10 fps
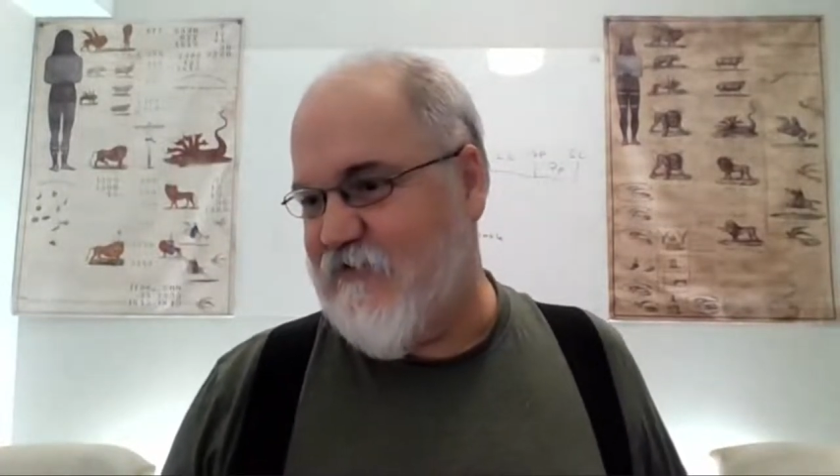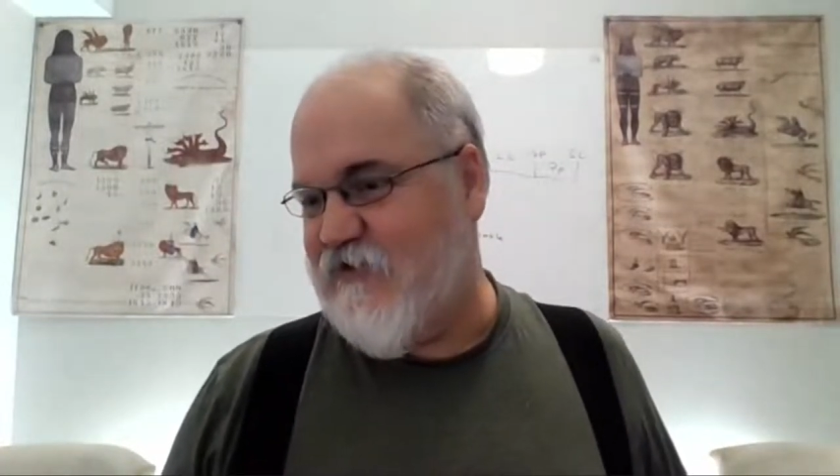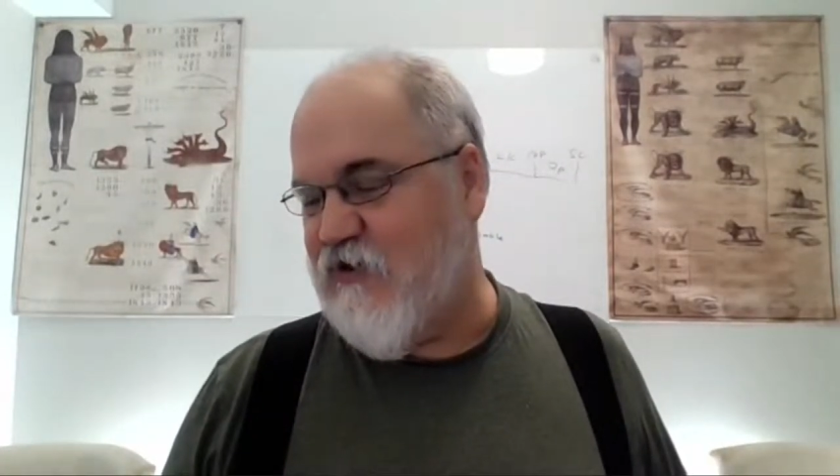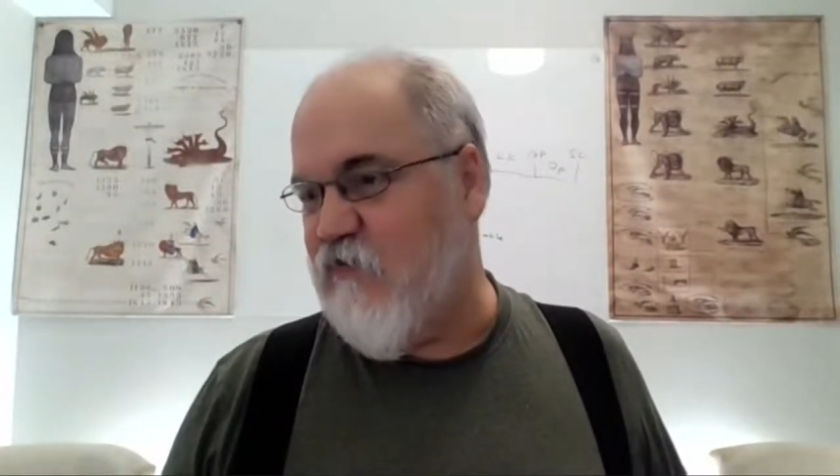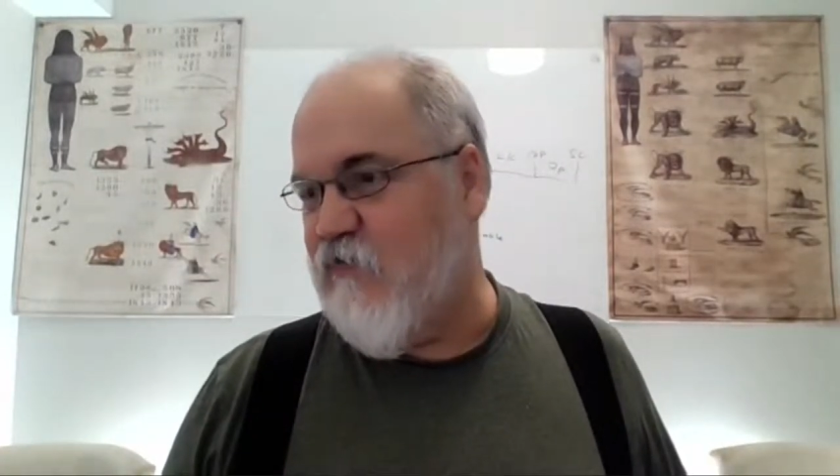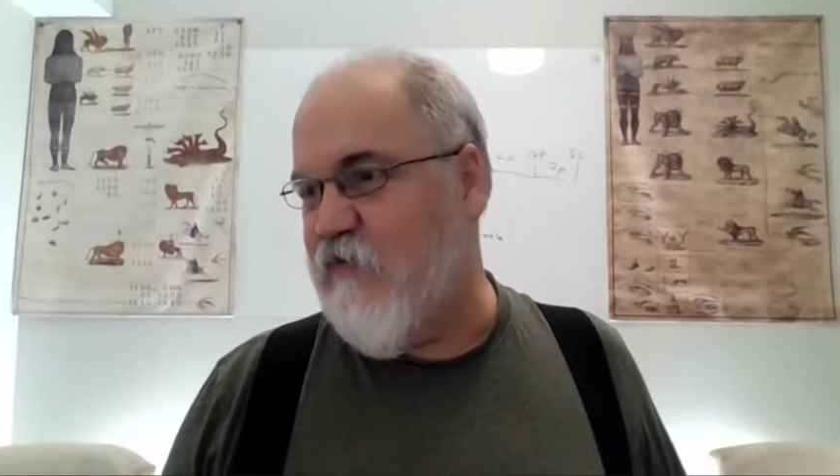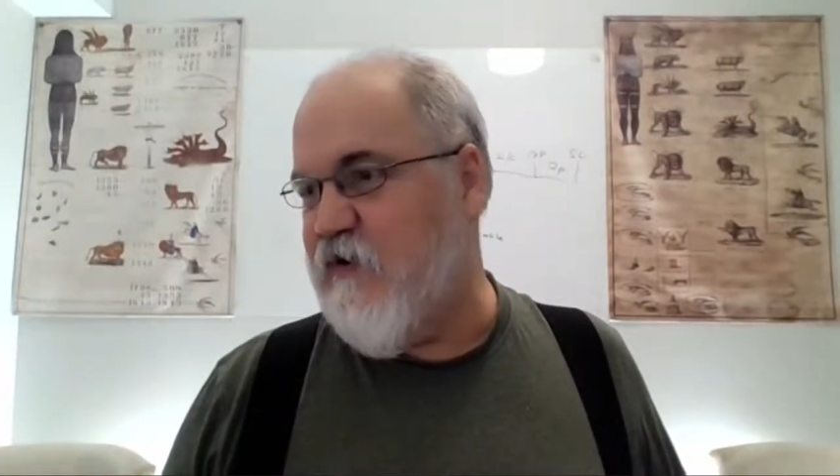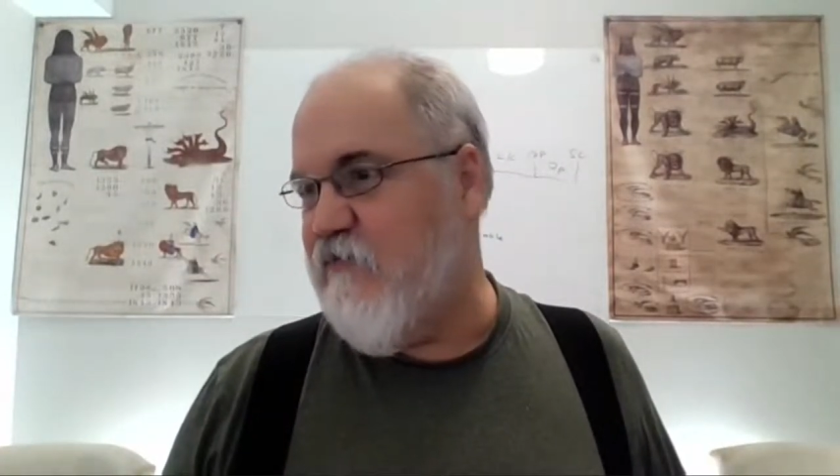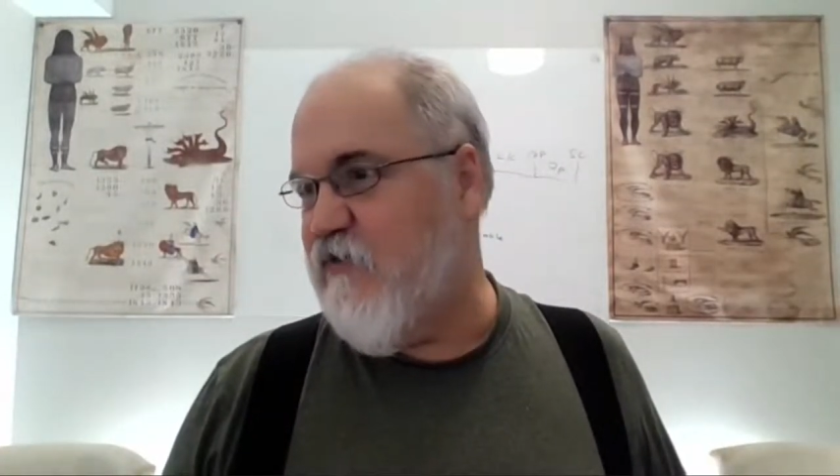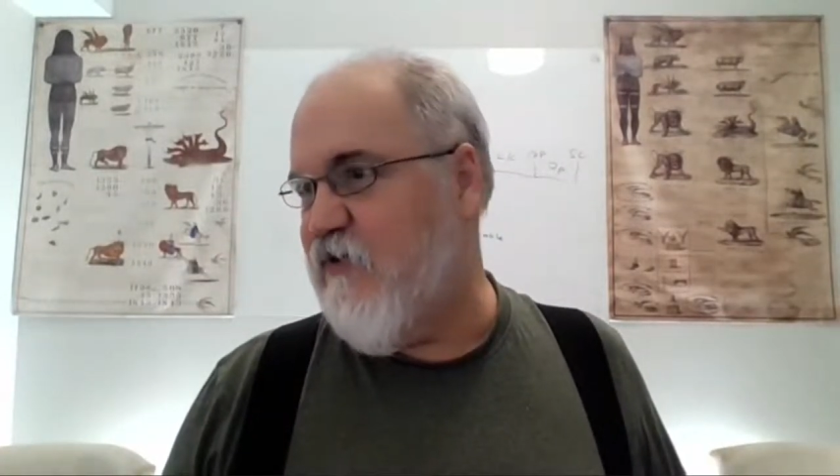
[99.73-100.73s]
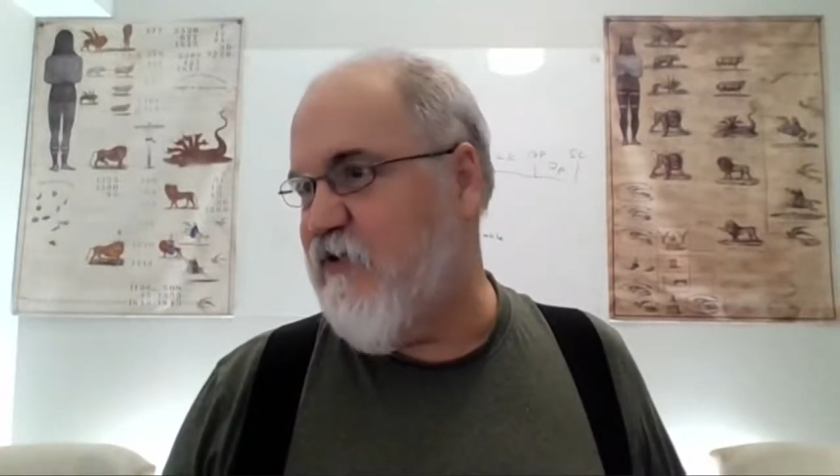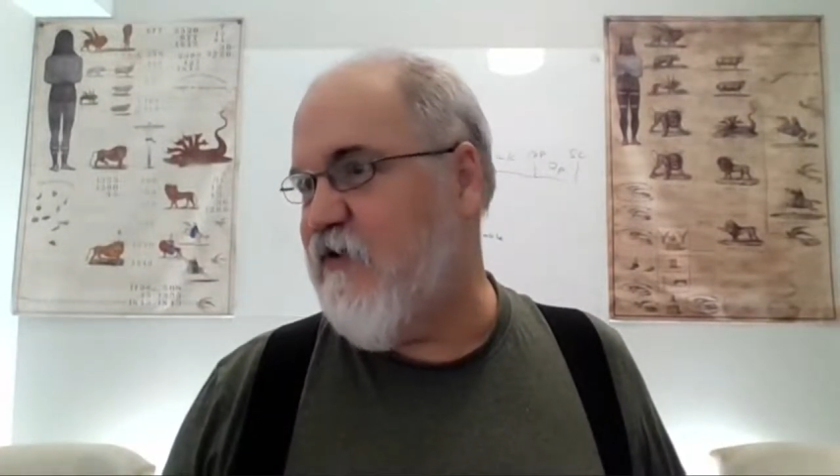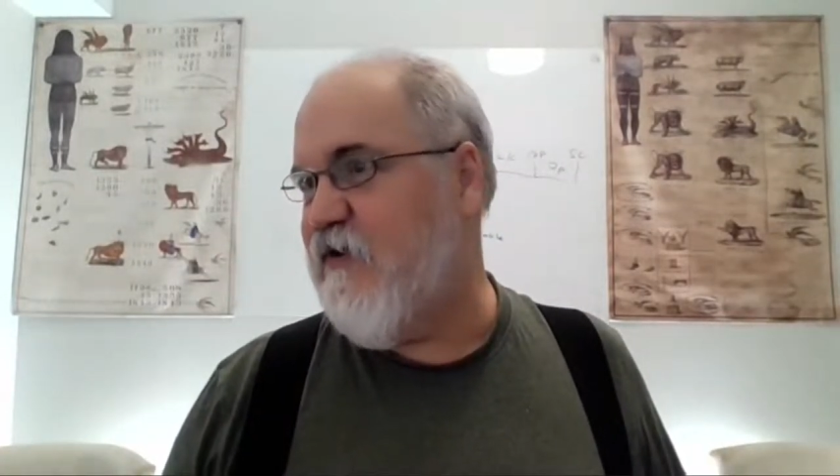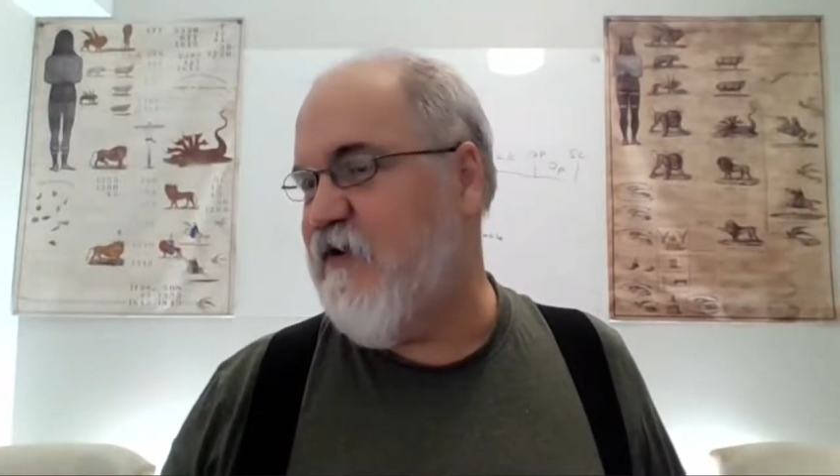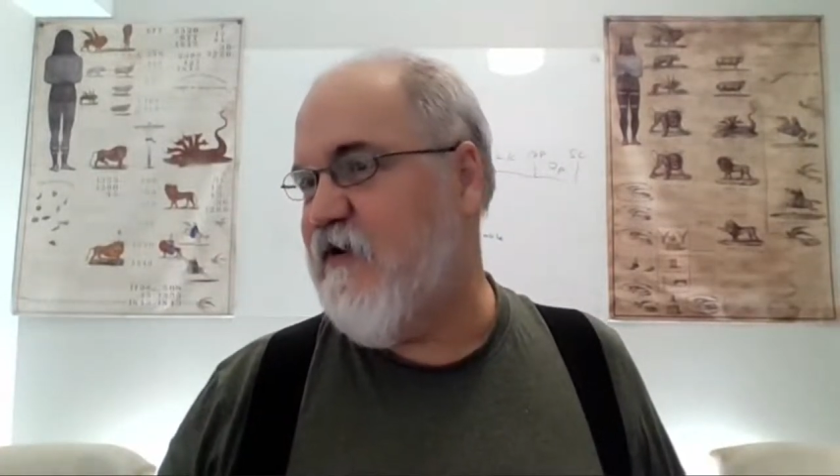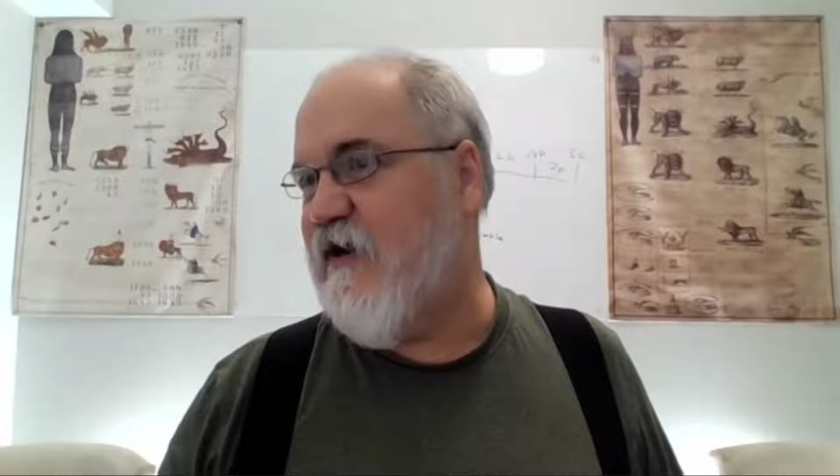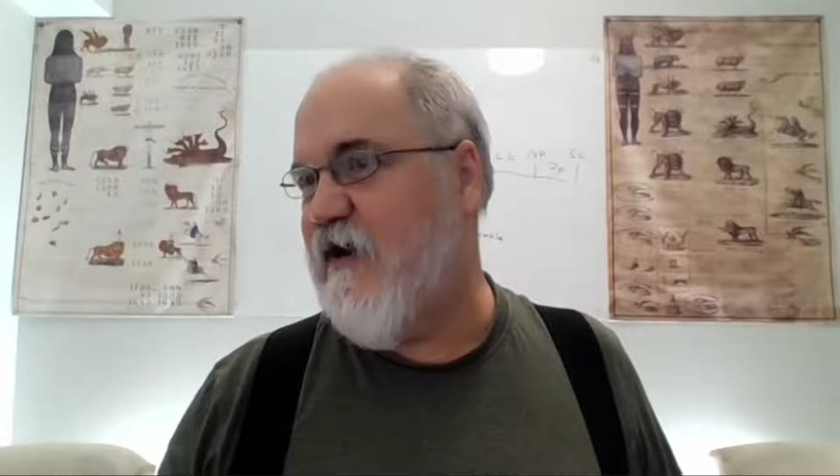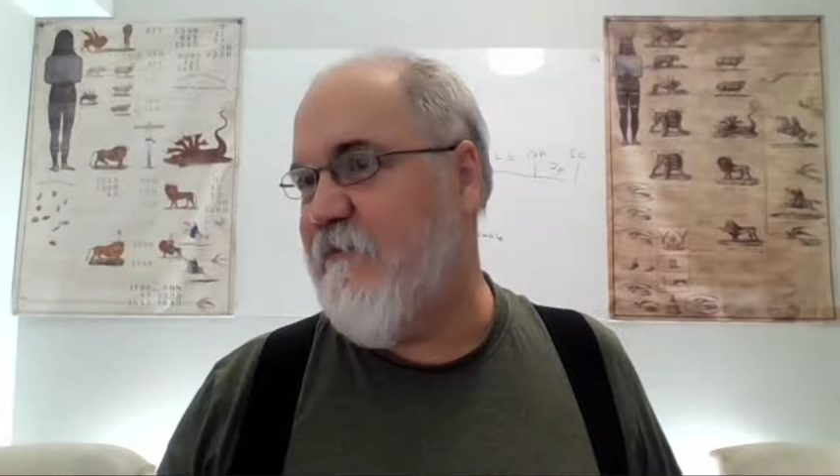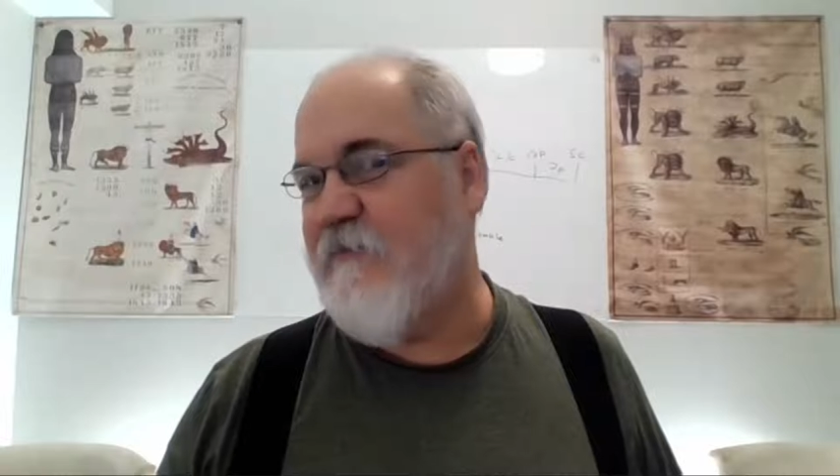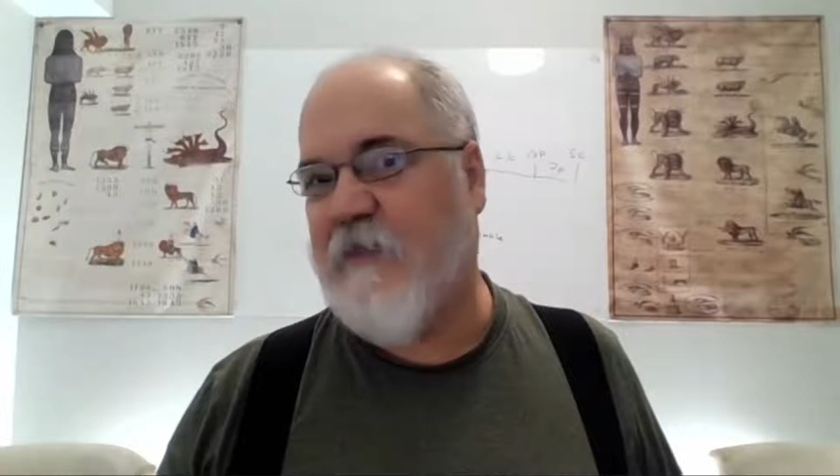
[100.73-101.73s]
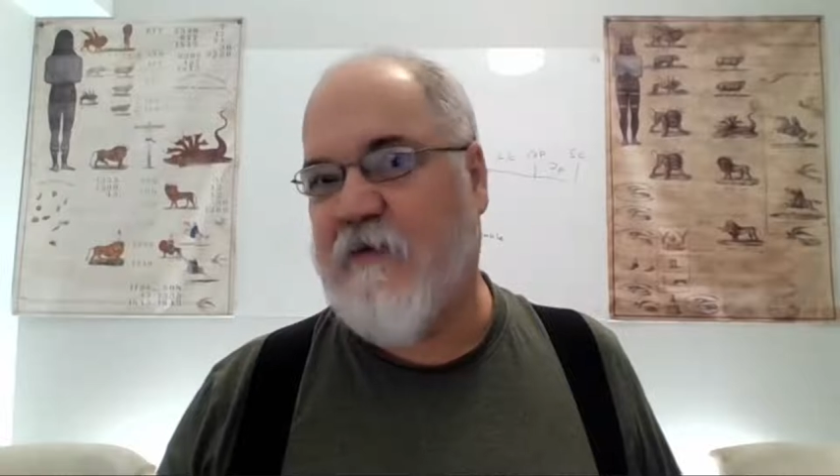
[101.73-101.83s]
so we were um,